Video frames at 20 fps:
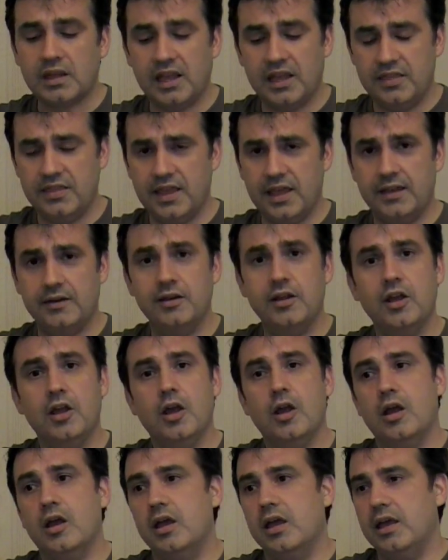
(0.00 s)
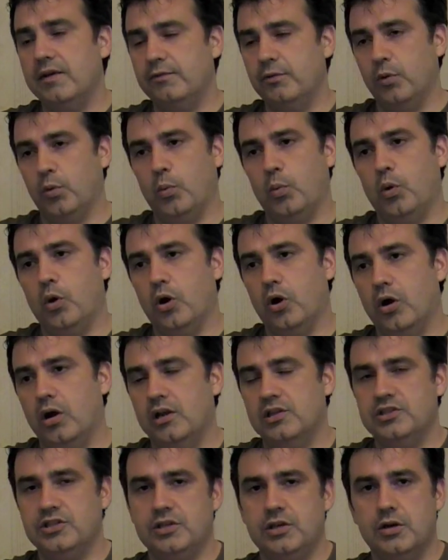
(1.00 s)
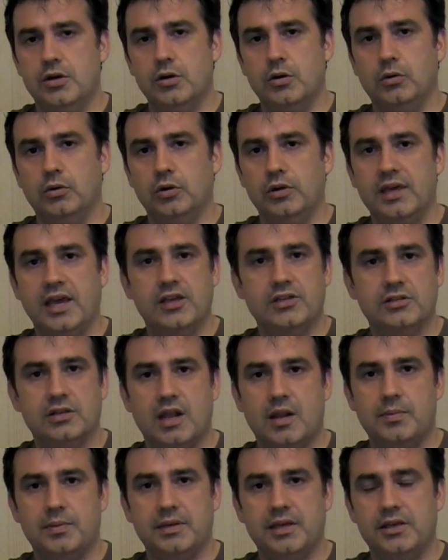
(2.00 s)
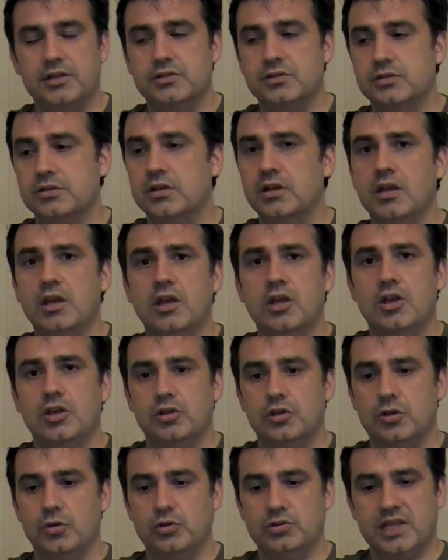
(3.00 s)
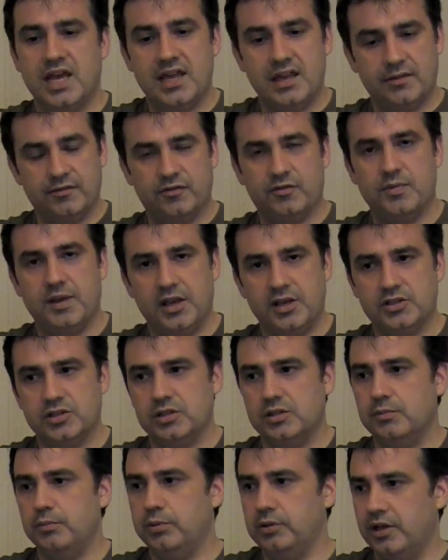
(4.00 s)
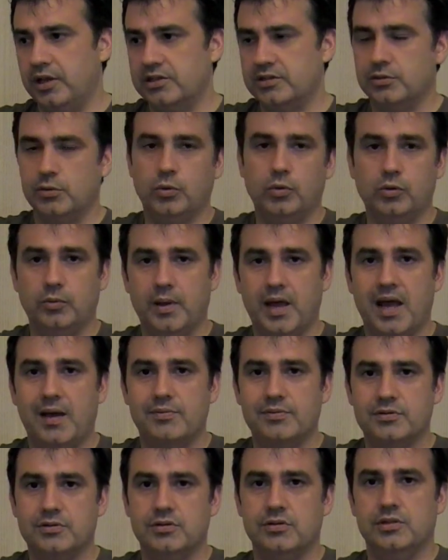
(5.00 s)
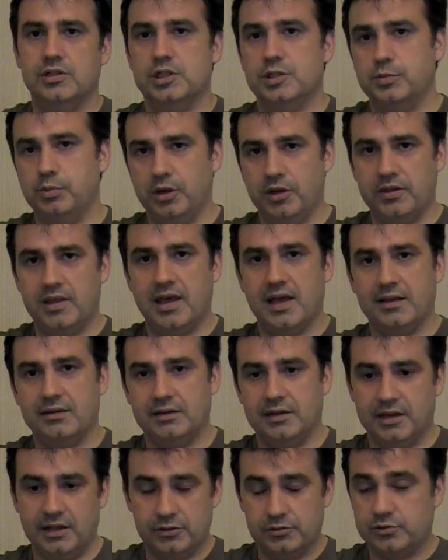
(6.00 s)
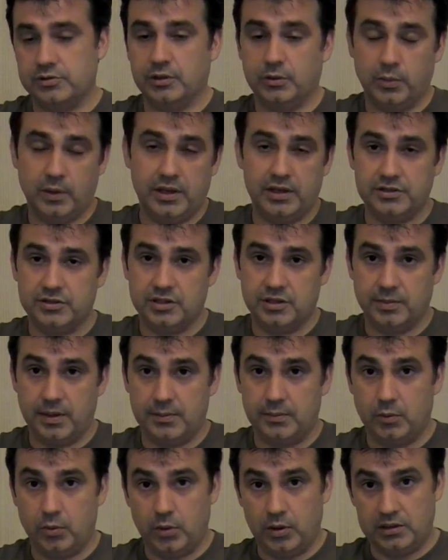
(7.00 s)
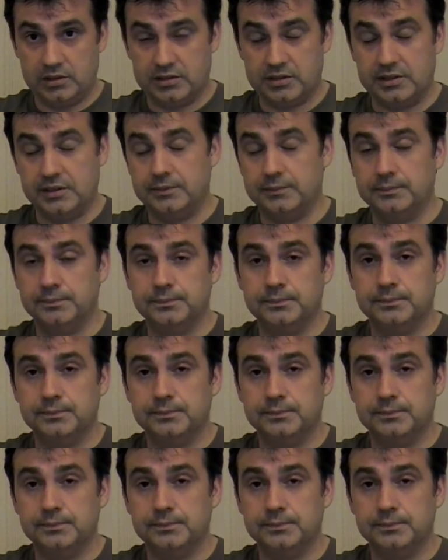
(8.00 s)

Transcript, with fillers: And then if it were a geolocation application, use that information plus Google Maps to display that in interesting ways to people who want to see it.